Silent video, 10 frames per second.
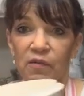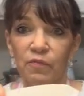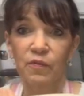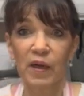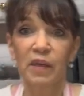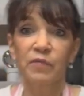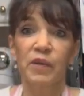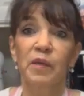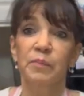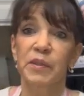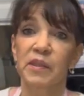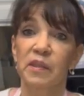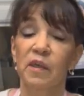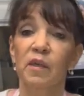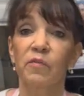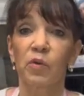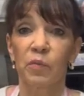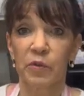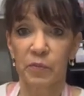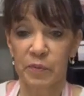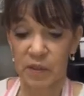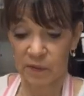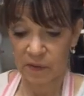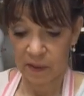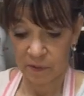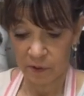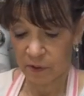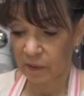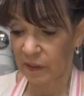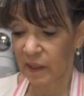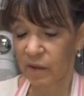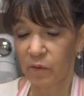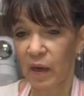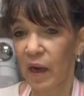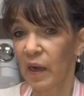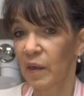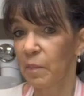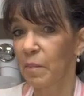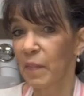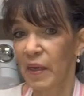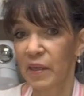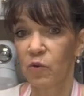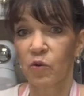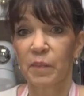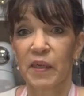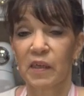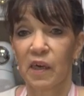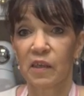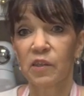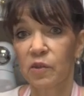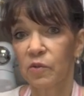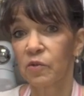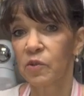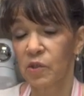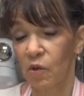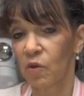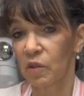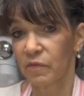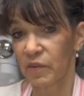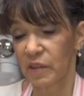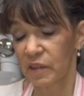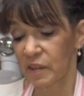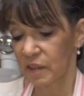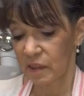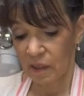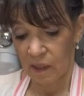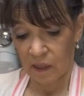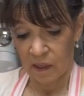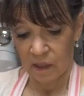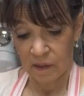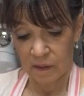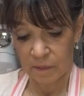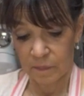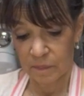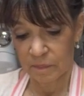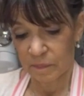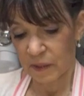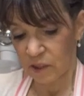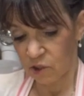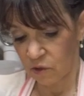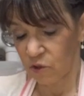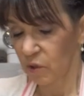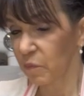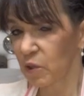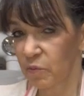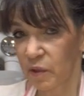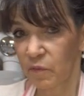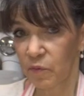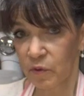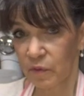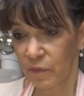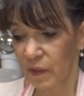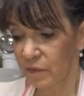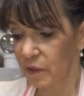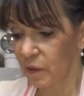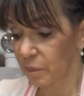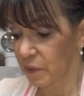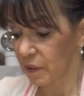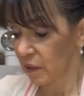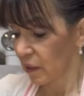5 cups of all-purpose flour. Now, I may or may not use all of this. It's usually between 4 and 5 cups.